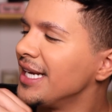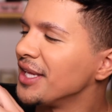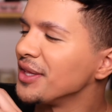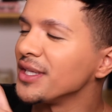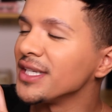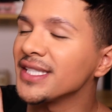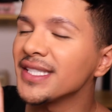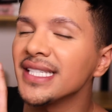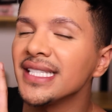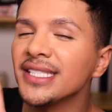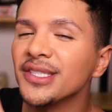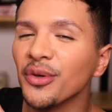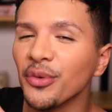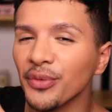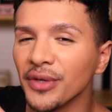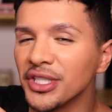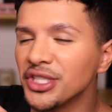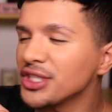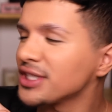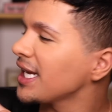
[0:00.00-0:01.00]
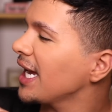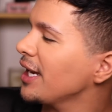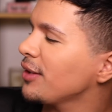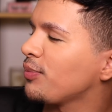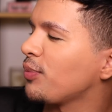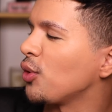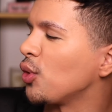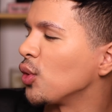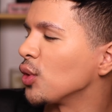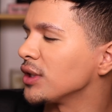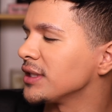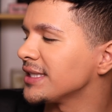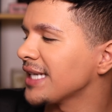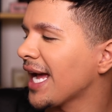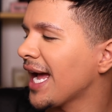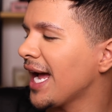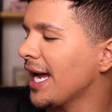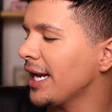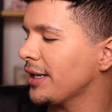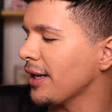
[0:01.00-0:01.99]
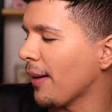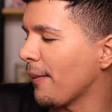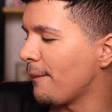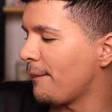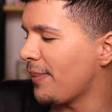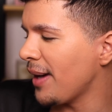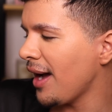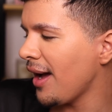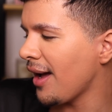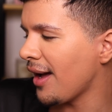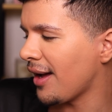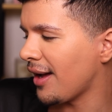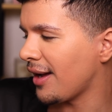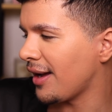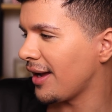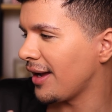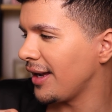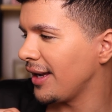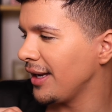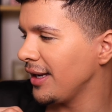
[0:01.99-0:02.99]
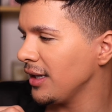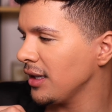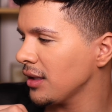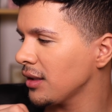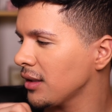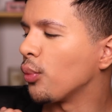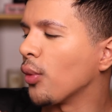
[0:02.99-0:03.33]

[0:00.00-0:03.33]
This is Rich Dad Poor Dad by